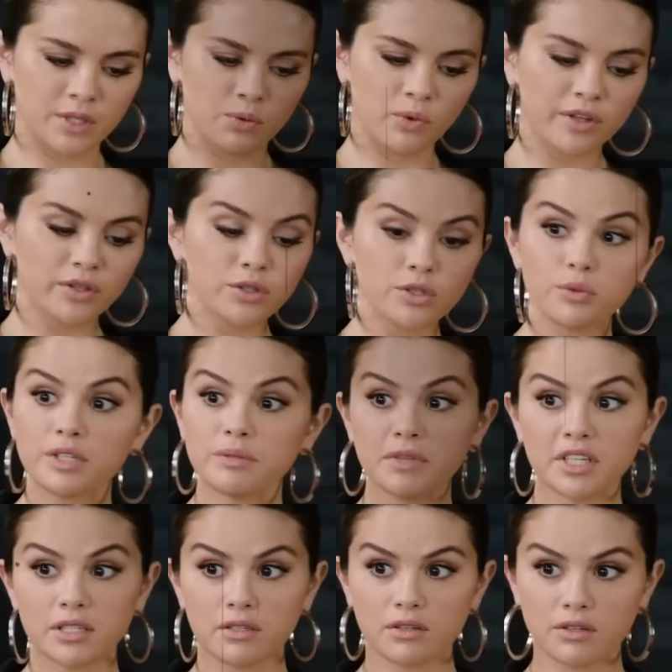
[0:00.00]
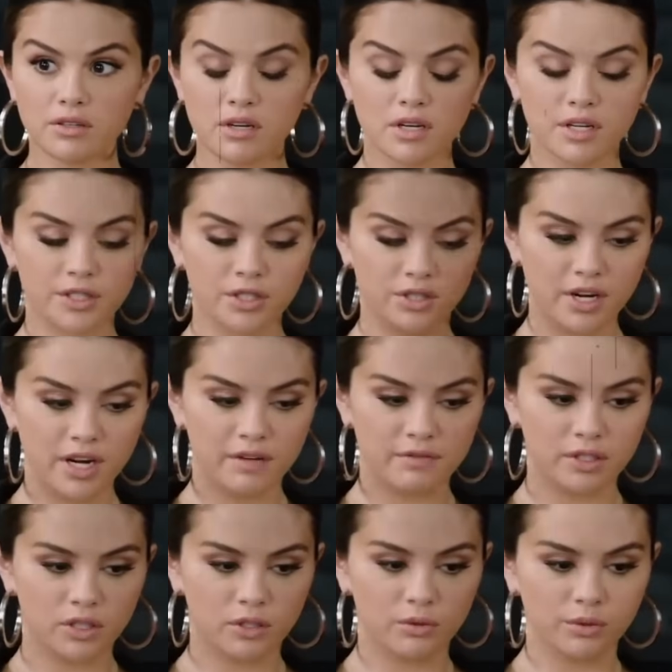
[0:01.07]
whether you admit it or not, you're
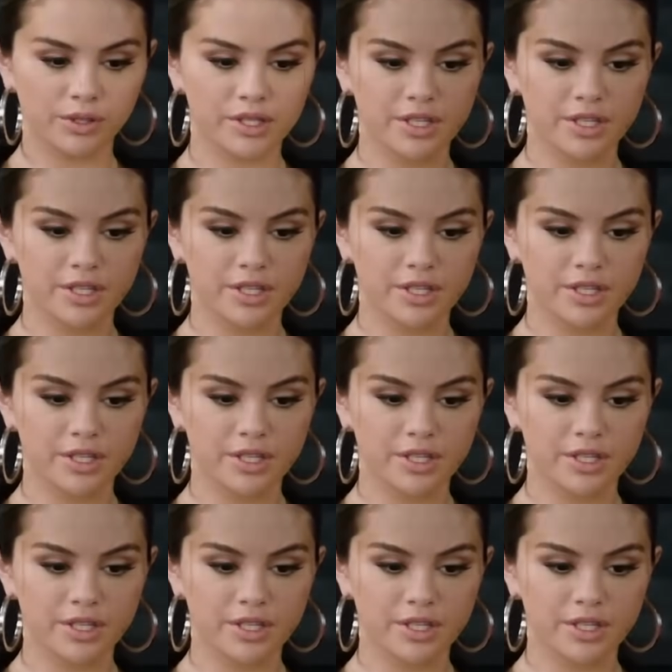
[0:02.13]
having a